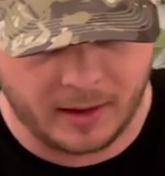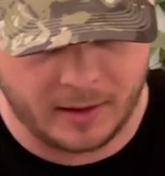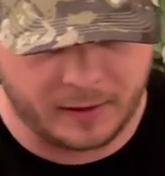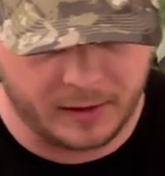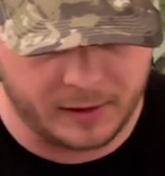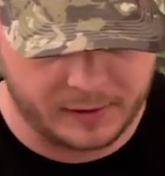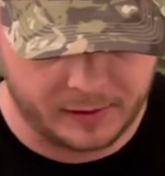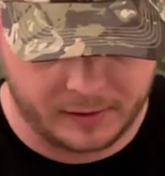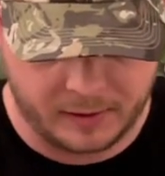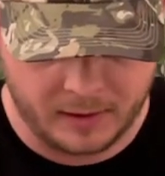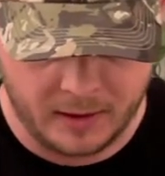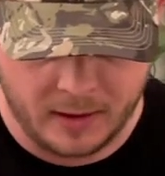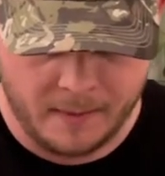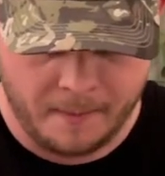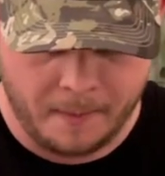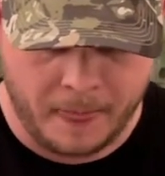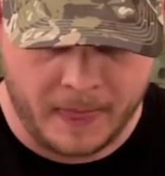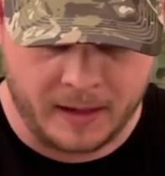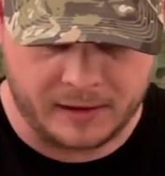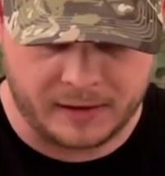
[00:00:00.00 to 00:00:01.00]
This
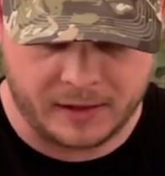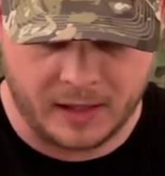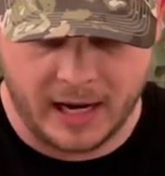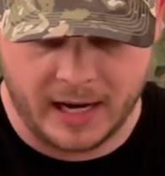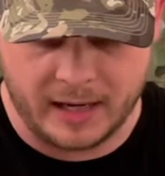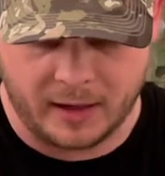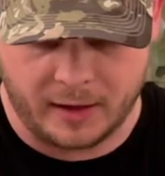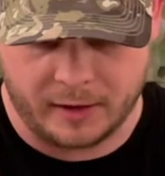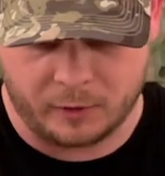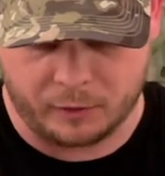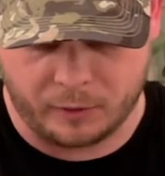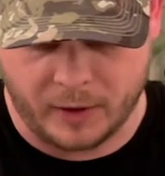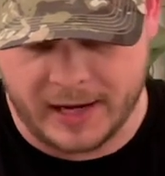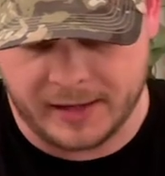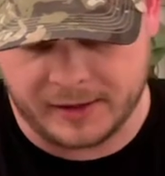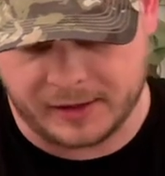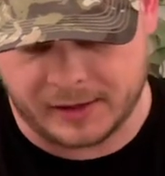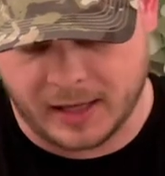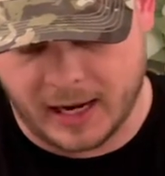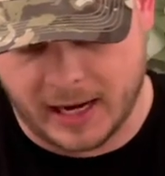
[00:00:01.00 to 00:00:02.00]
side on the
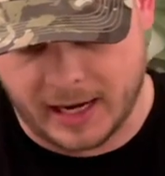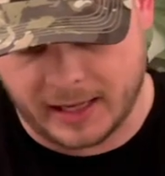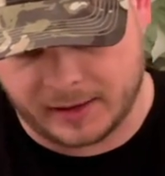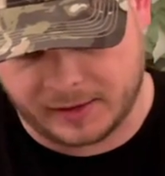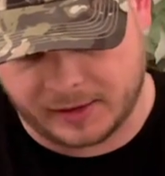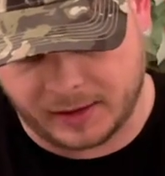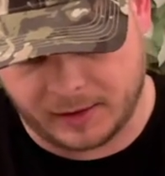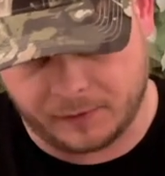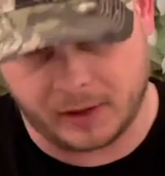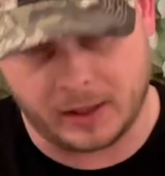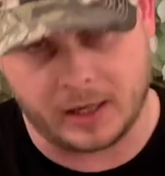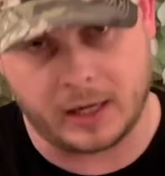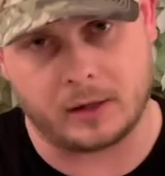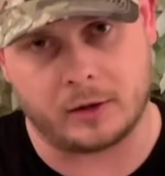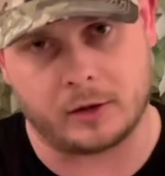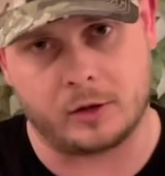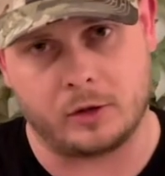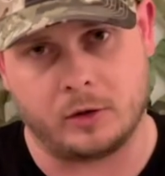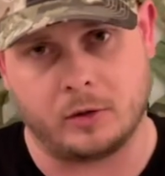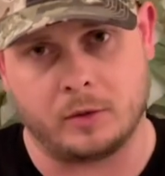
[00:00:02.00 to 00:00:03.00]
right side, it's even got a
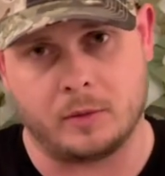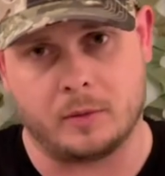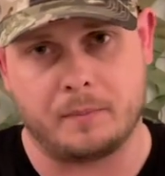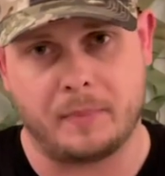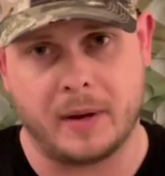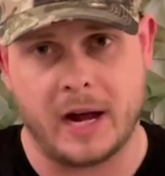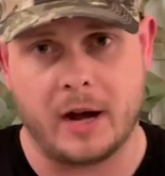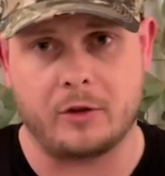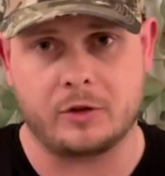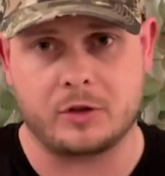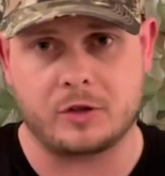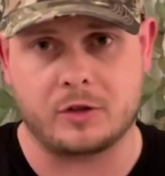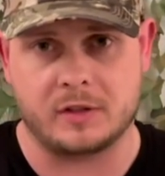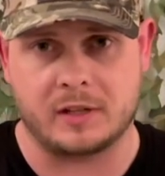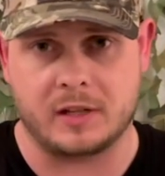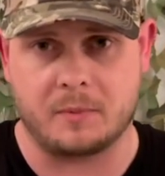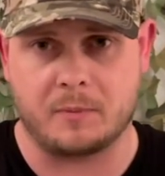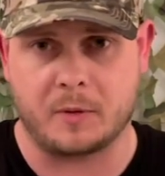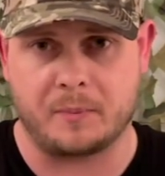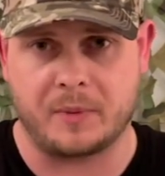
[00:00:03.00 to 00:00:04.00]
little pouch,
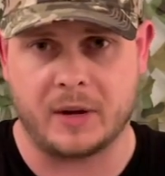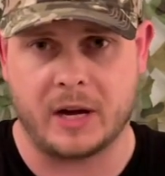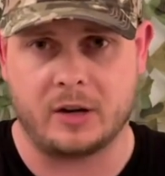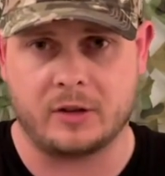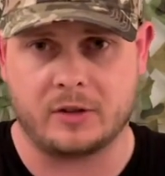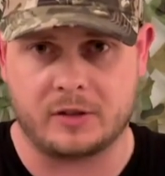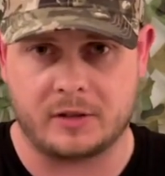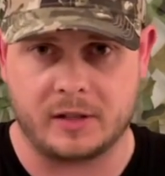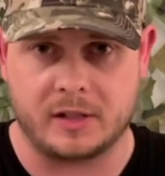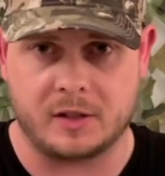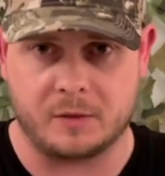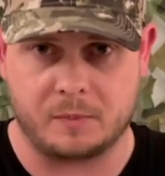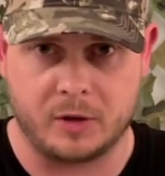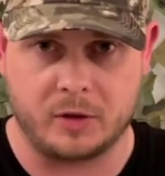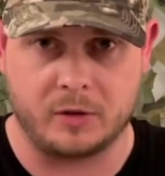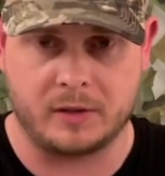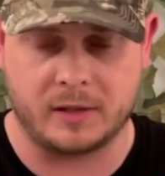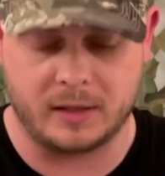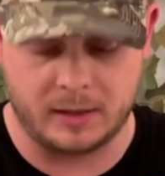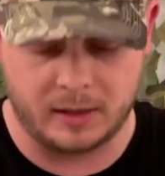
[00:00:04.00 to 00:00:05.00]
zipper pouch that's
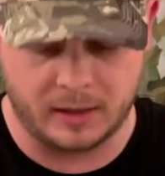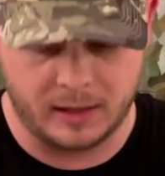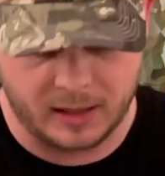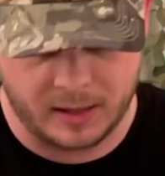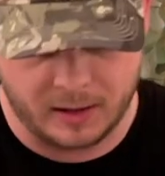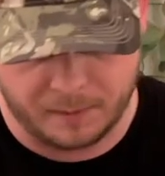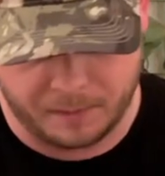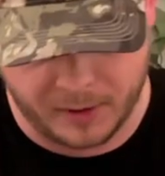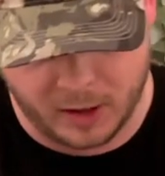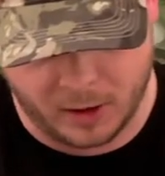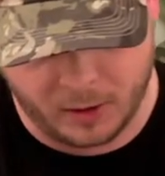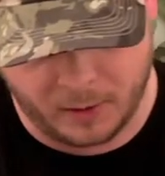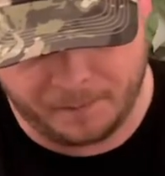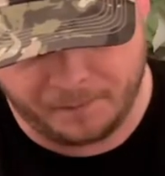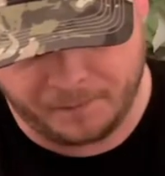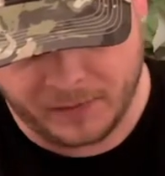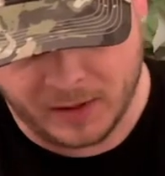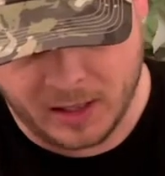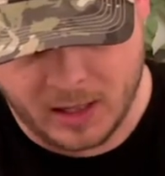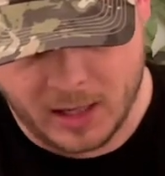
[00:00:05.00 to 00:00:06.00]
built into the hip
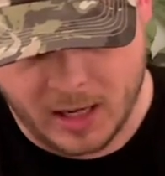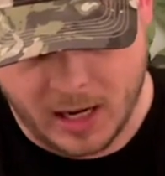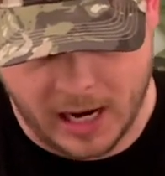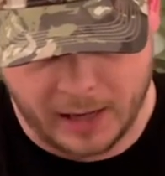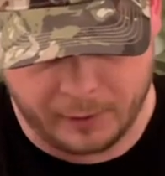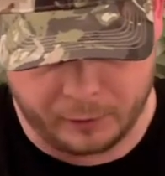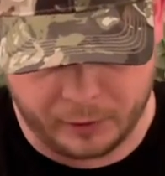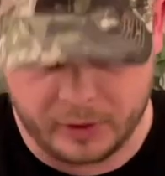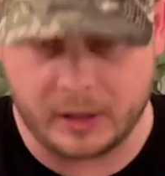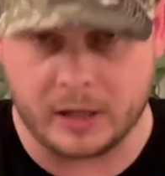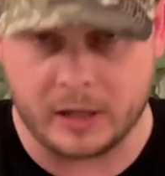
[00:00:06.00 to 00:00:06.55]
belt. I really